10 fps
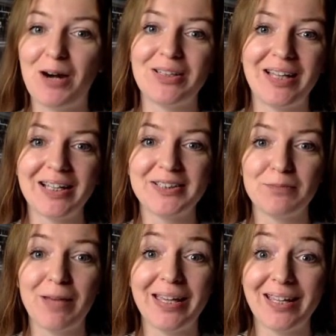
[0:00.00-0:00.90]
I'd like to
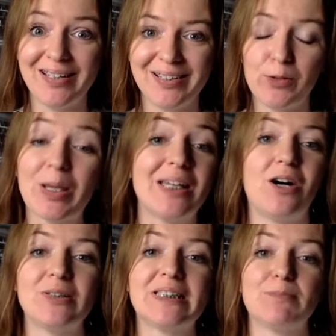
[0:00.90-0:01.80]
make a quick
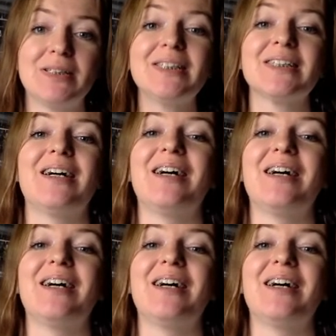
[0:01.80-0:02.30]
announcement.